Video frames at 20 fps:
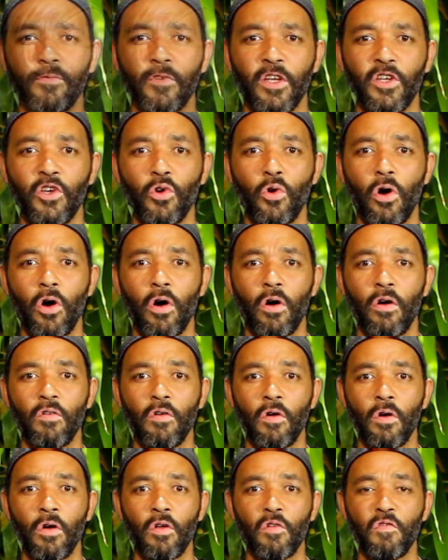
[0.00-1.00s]
And
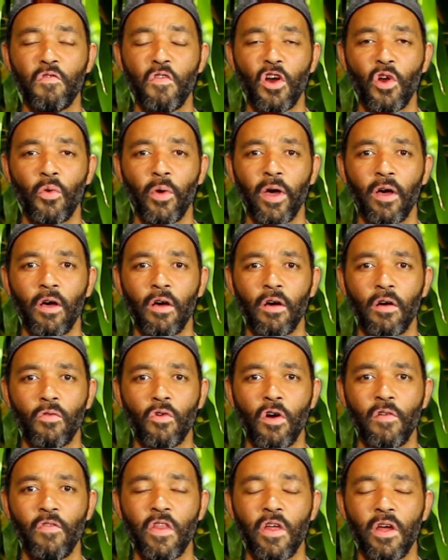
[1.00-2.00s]
you're following
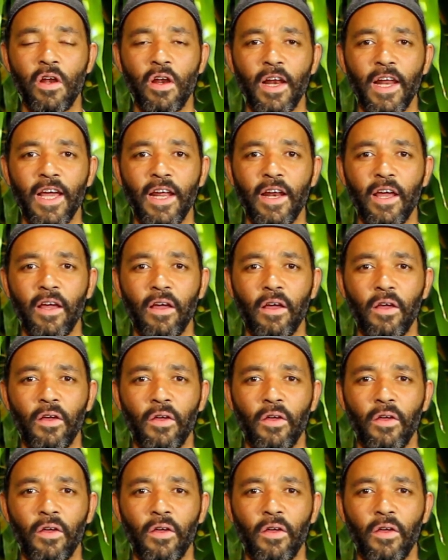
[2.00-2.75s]
rather than leading.